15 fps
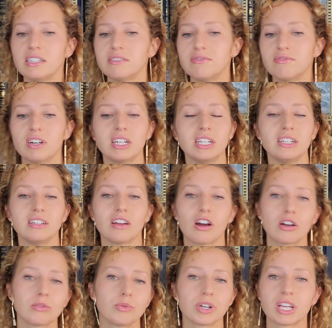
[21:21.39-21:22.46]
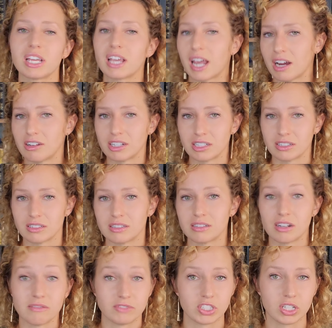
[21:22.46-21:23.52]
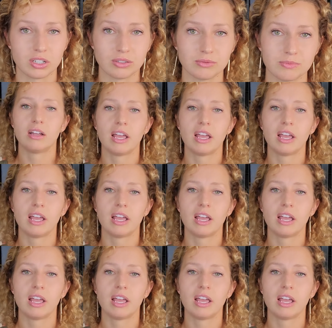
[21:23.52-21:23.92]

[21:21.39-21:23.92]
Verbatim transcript: funny, hardworking character of Joe.